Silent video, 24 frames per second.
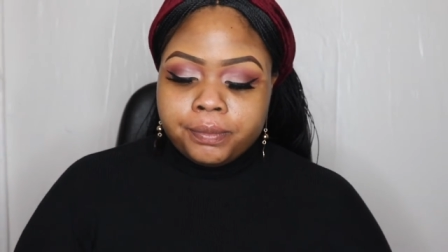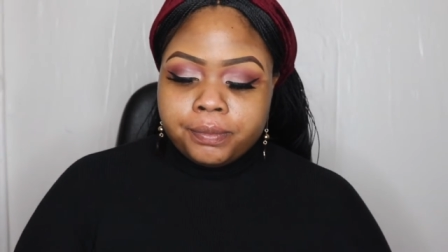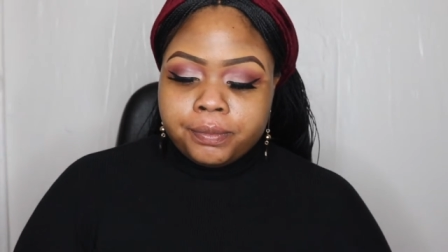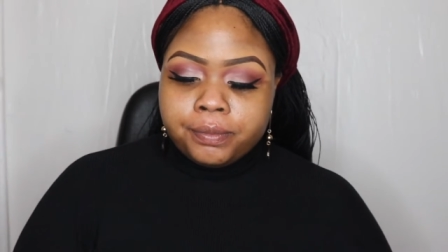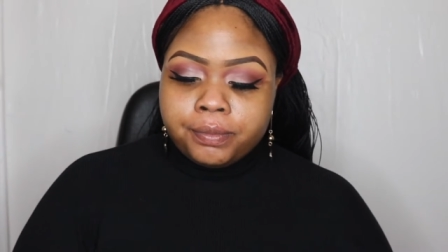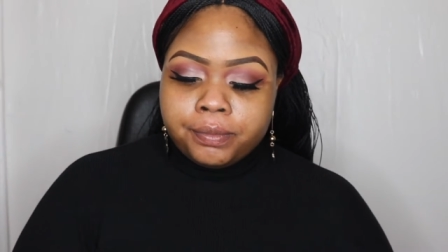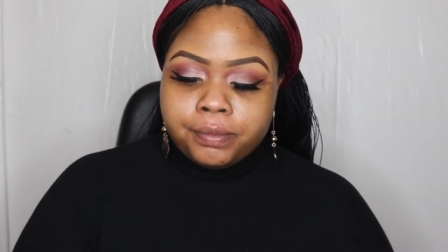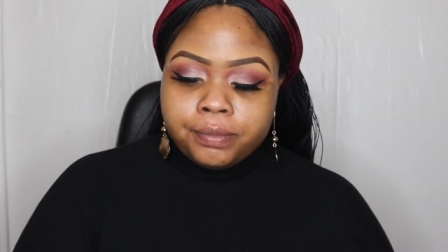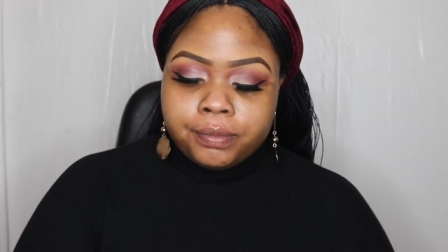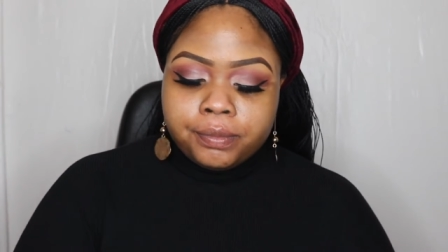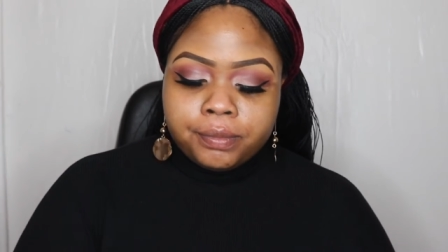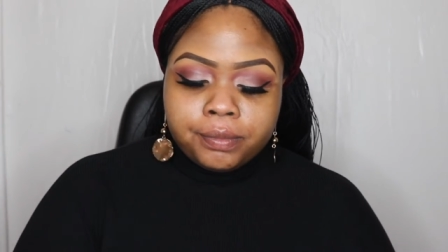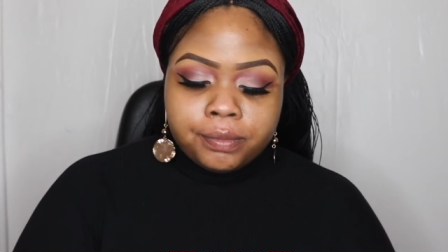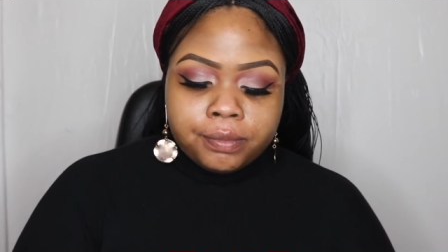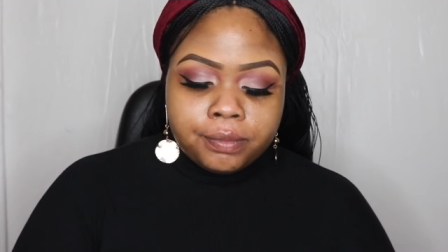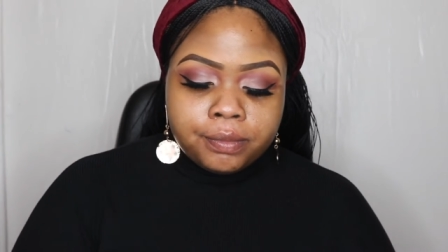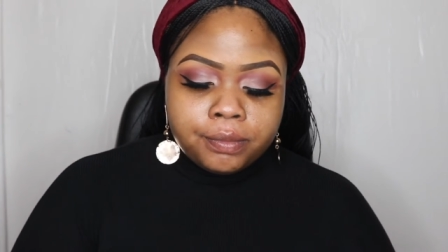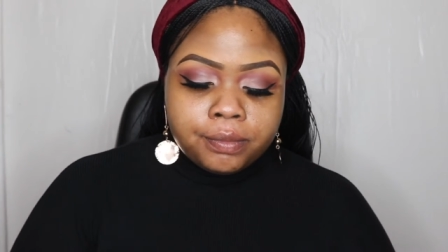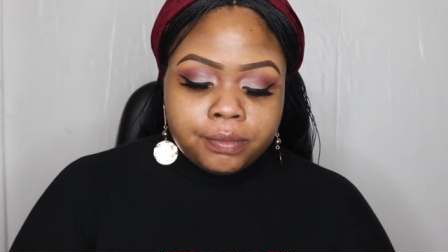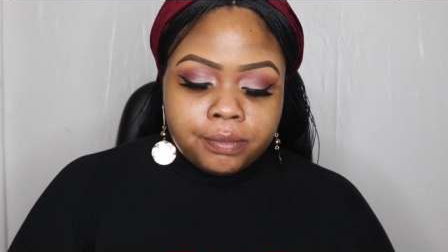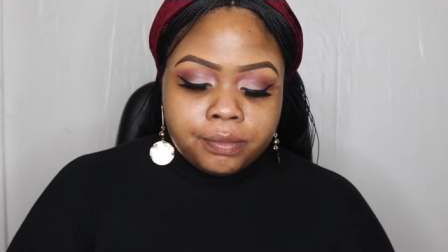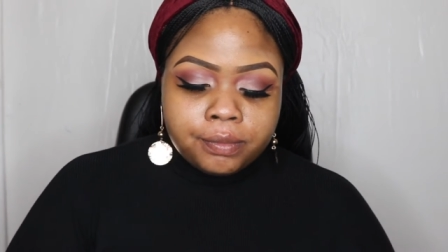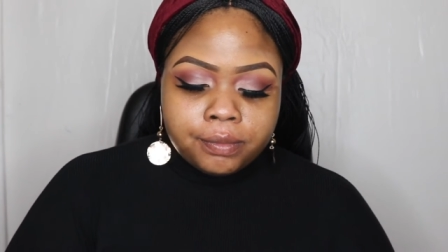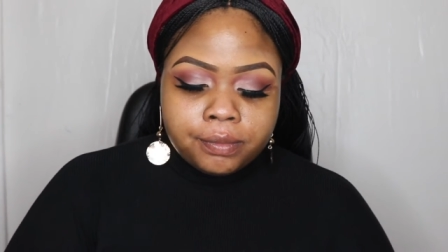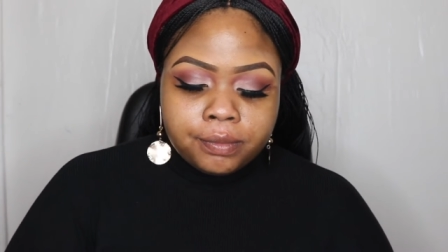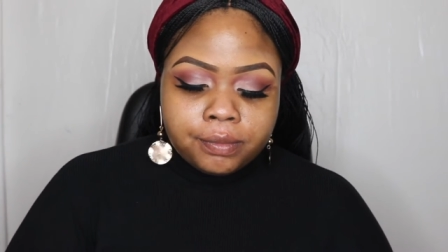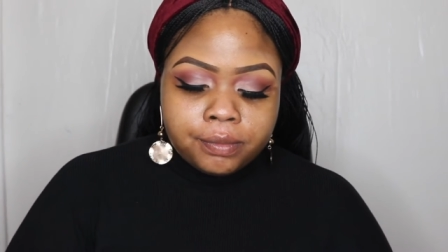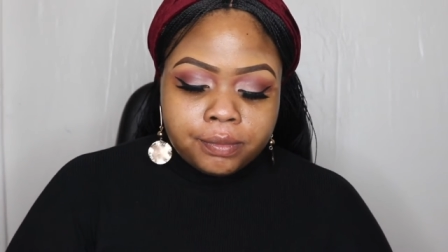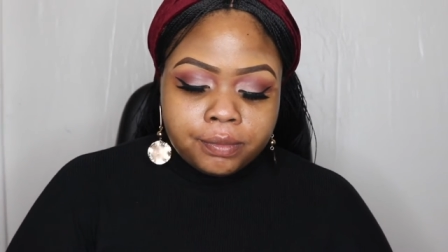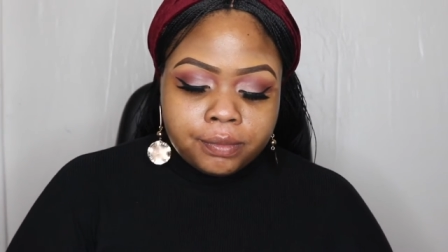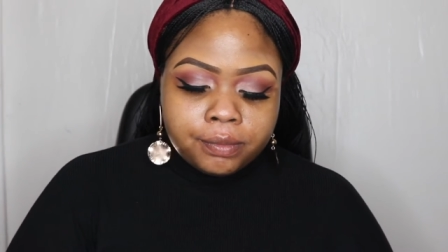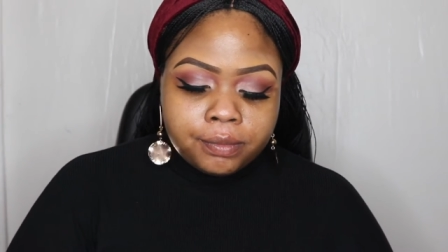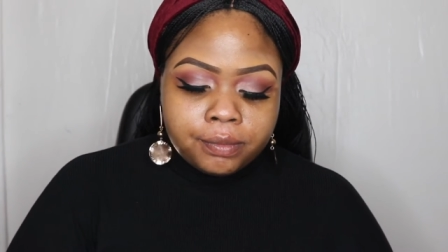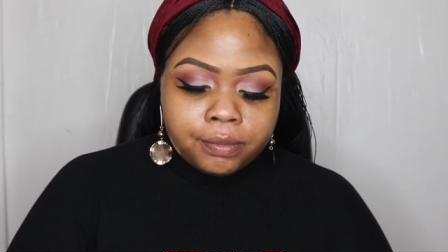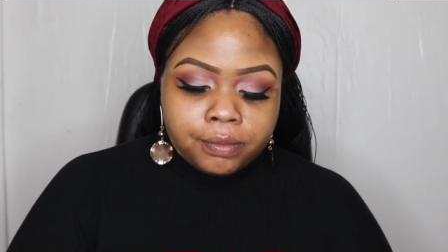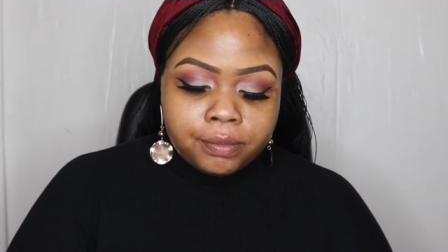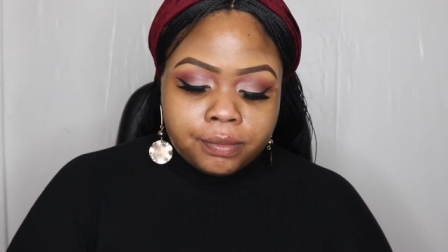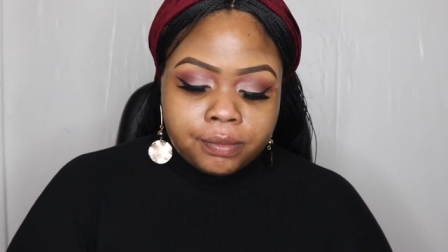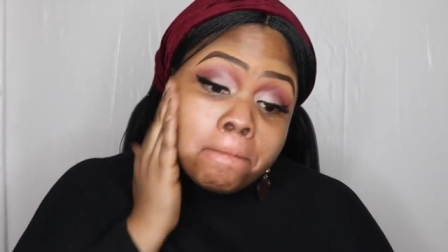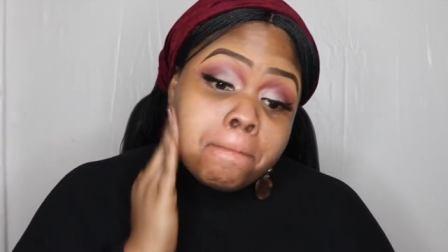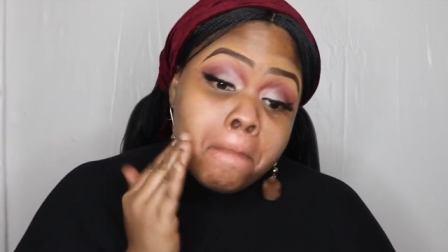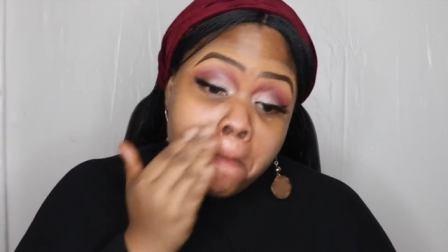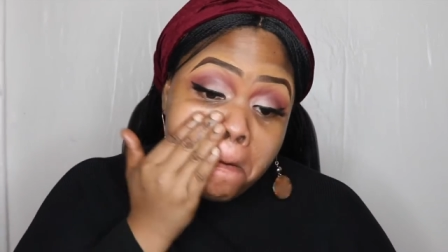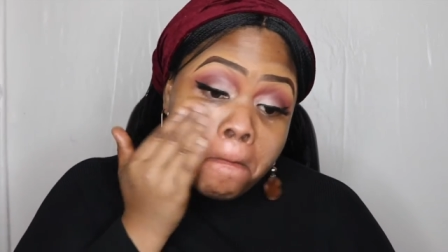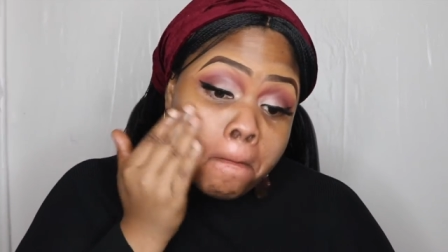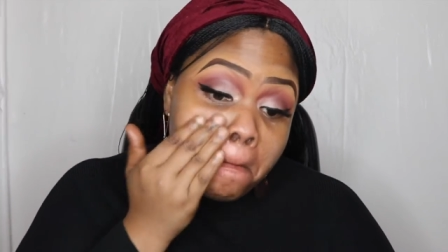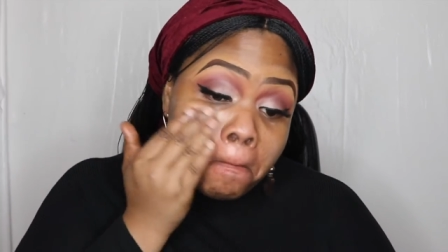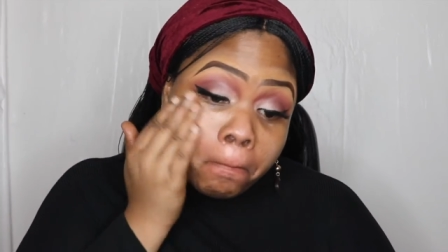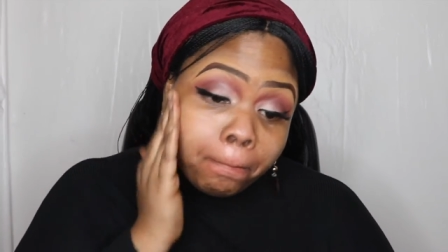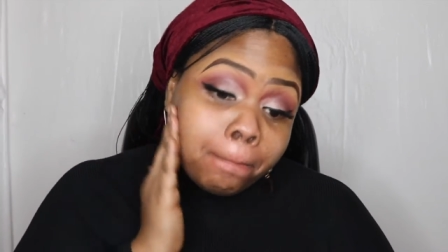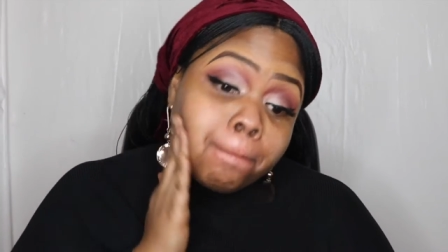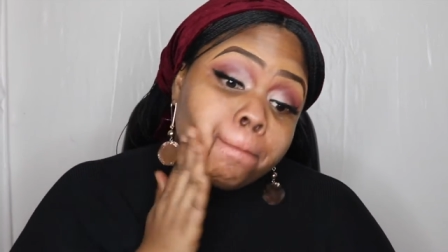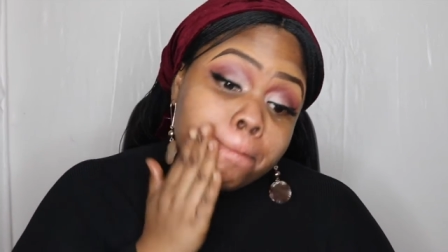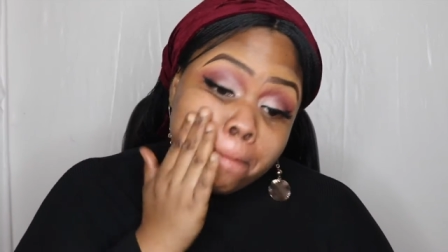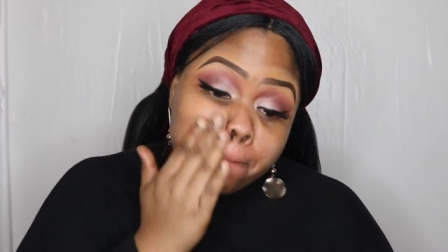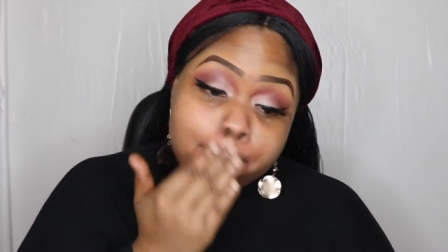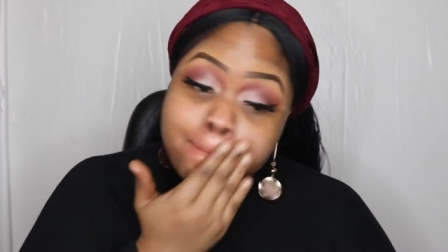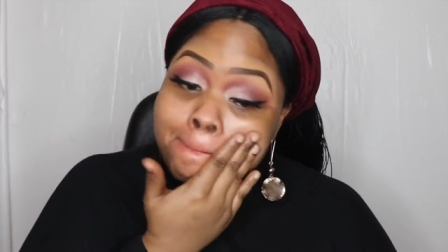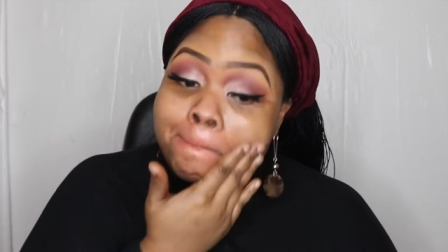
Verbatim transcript: If you guys know this primer,